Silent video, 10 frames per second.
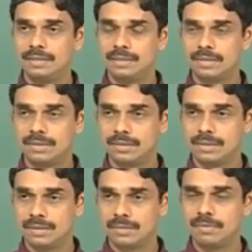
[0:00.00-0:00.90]
So
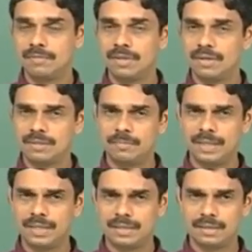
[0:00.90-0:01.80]
uh, we will not
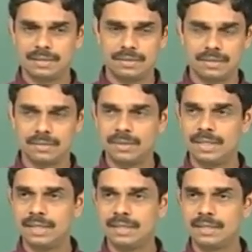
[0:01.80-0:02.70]
speak or go
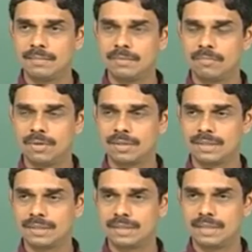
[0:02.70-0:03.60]
in detail about what
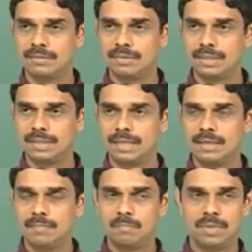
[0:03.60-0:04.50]
causes attenuation,
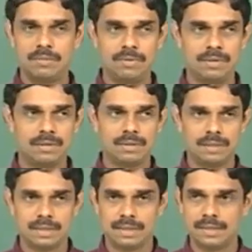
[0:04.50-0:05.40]
but we will
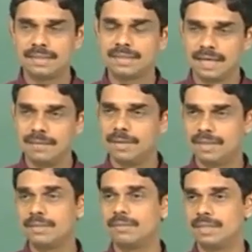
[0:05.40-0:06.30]
uh, describe
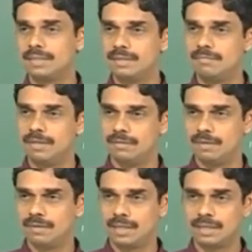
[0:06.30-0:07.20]
attenuated wave.
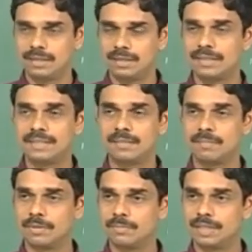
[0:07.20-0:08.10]
I, will, I think I will restrict
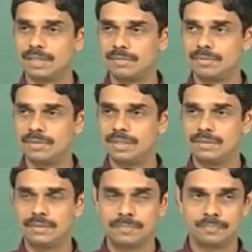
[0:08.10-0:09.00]
my objectives
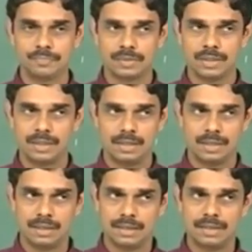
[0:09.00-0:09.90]
just to
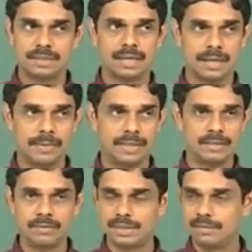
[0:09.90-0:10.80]
uh, describe
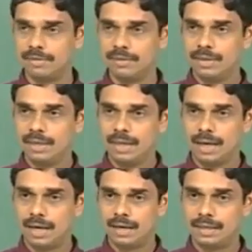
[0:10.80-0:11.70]
attenuated wave
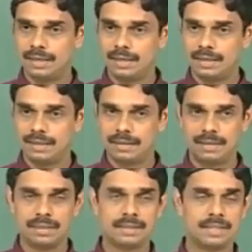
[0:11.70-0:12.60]
and uh,
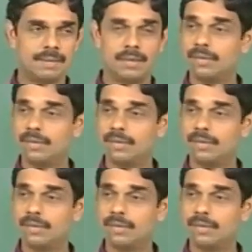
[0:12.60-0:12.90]
describe